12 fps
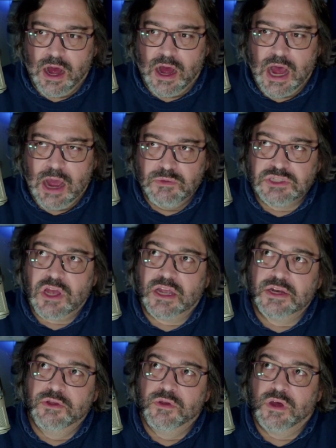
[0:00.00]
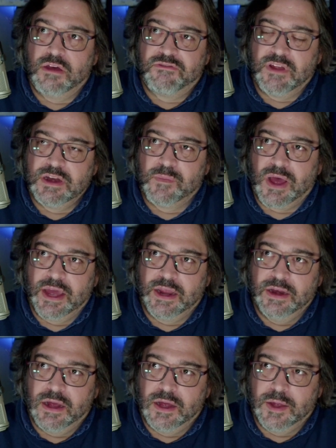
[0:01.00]
I was talking to a friend of mine
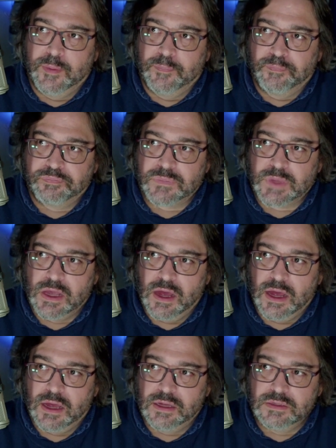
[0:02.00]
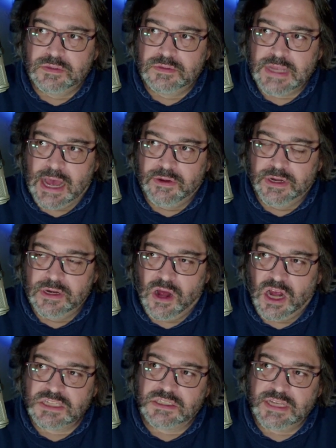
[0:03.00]
down in
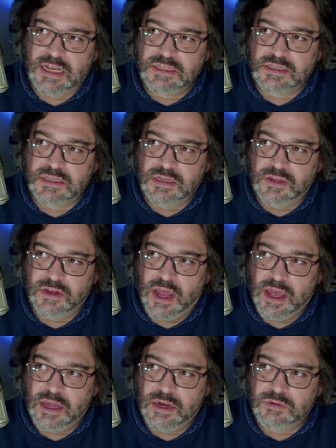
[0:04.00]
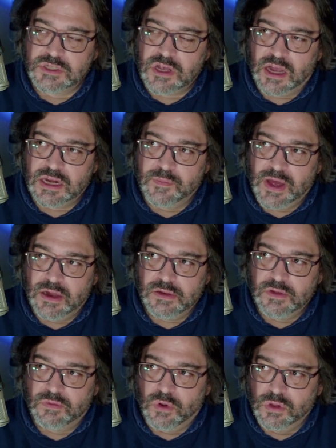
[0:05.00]
Austin, Texas the other day, and it was talking about
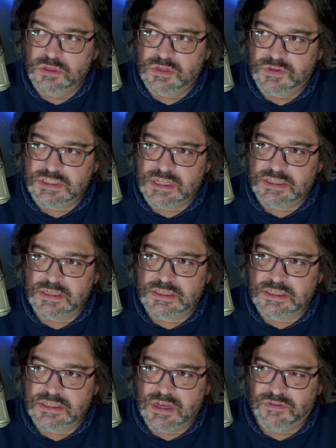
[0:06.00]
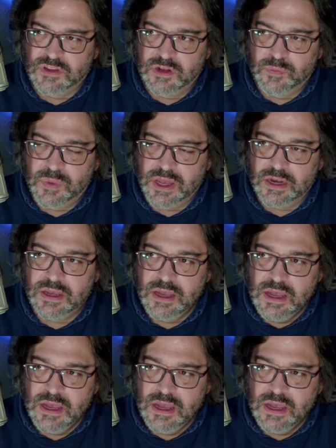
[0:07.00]
the roles of assistants and stuff a little bit,